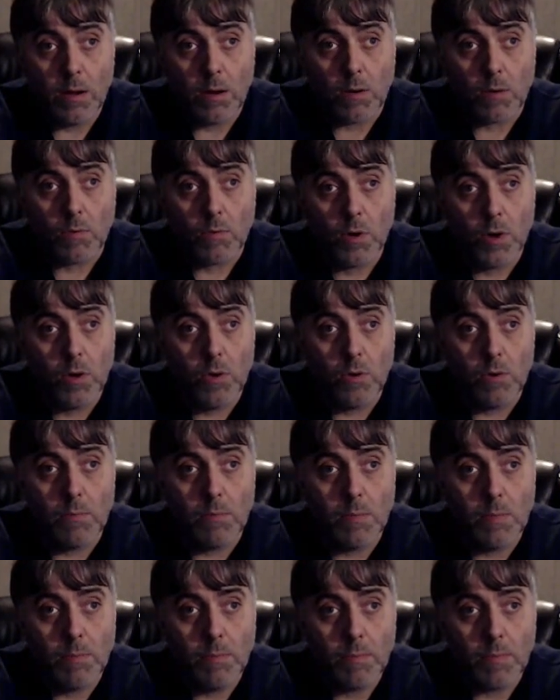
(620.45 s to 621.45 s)

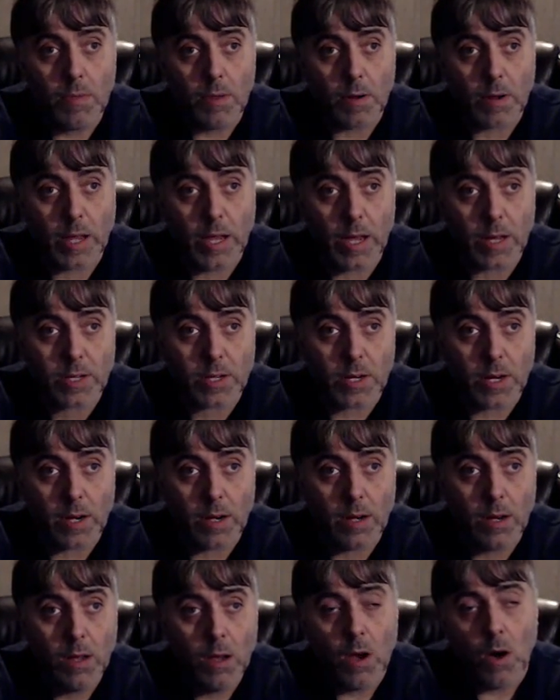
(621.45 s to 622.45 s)
room, the kitchen,